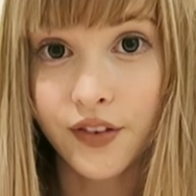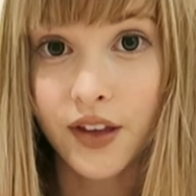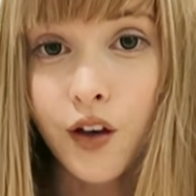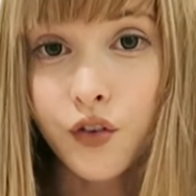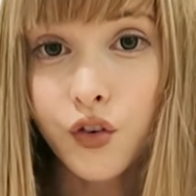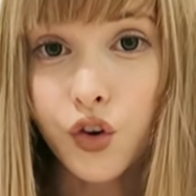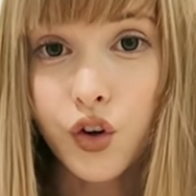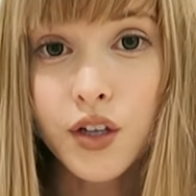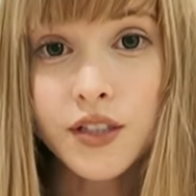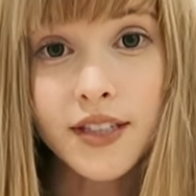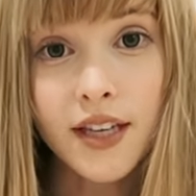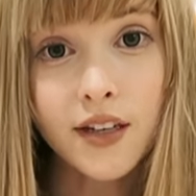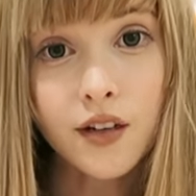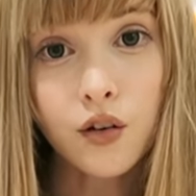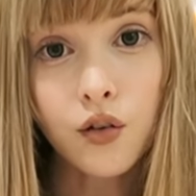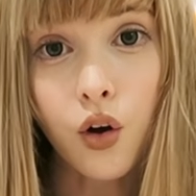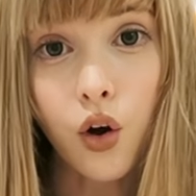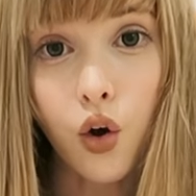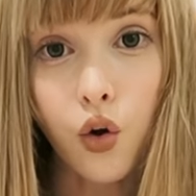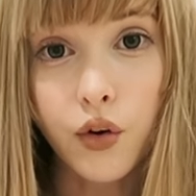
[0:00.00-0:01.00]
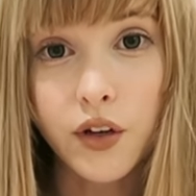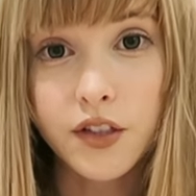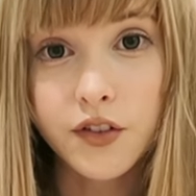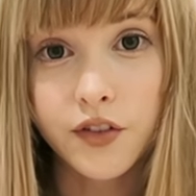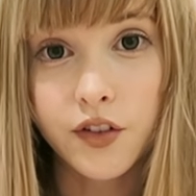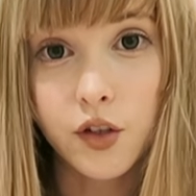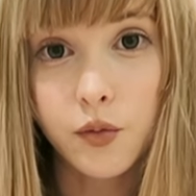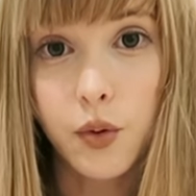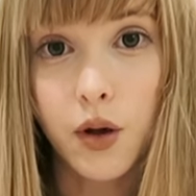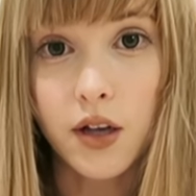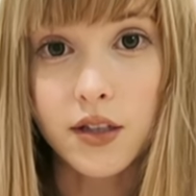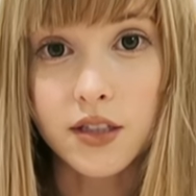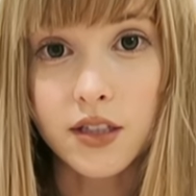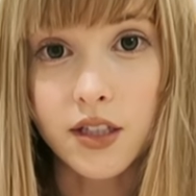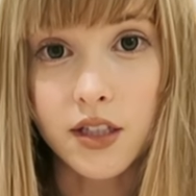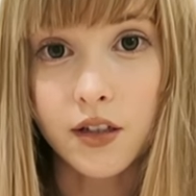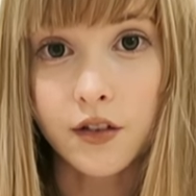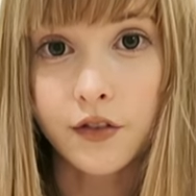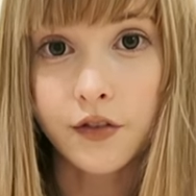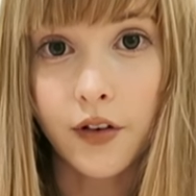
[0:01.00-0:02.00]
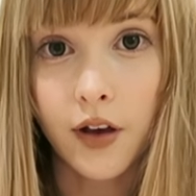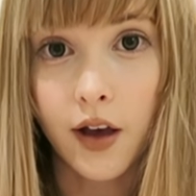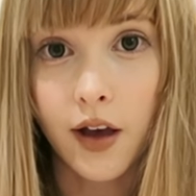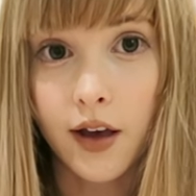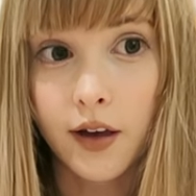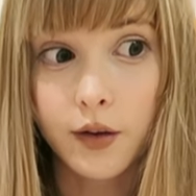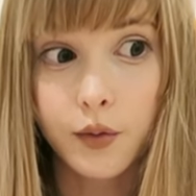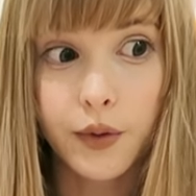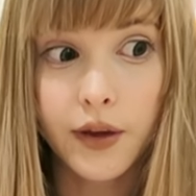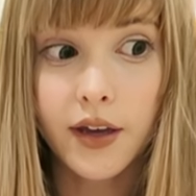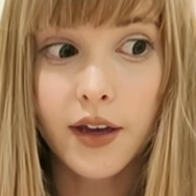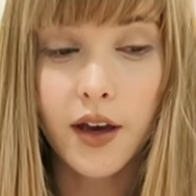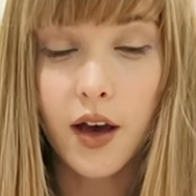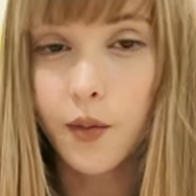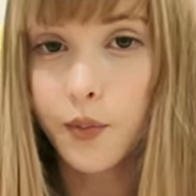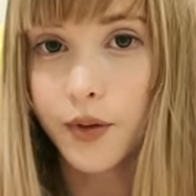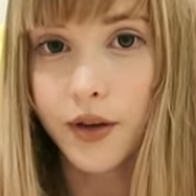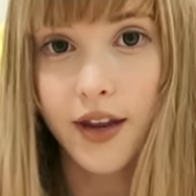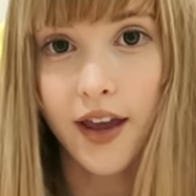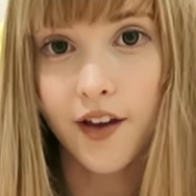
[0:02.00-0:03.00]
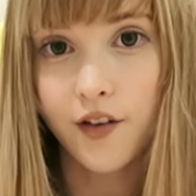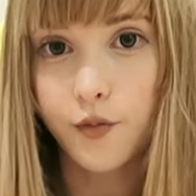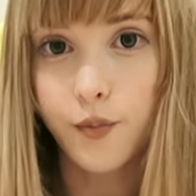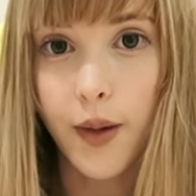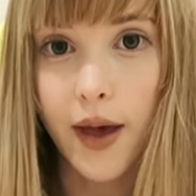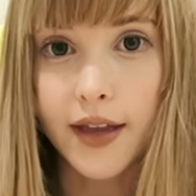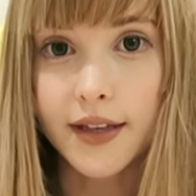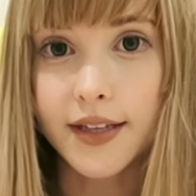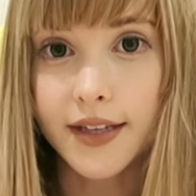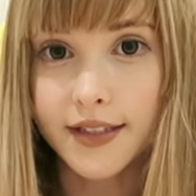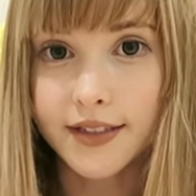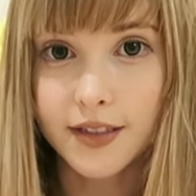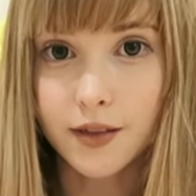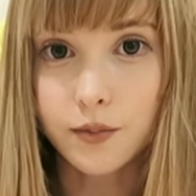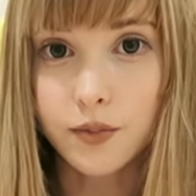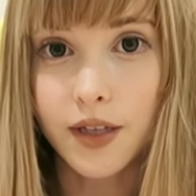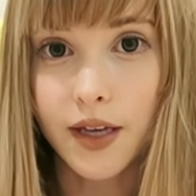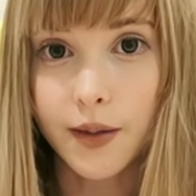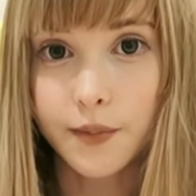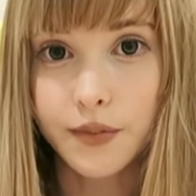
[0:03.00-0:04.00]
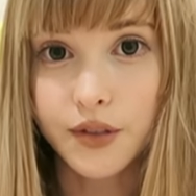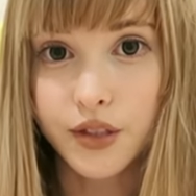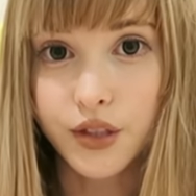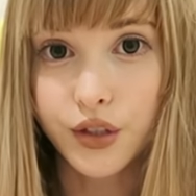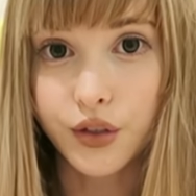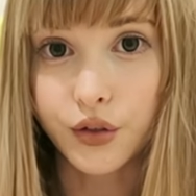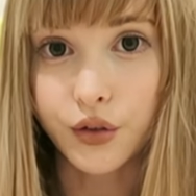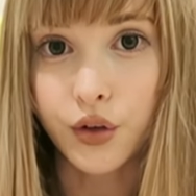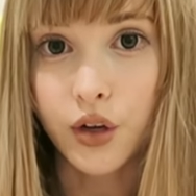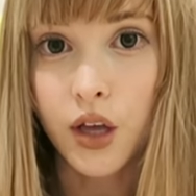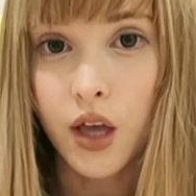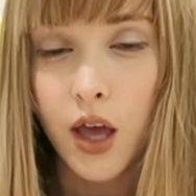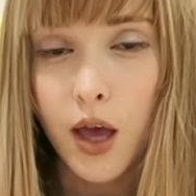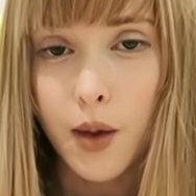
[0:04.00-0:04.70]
Of course, I don't always feel positive. I wake up and have bad days sometimes too.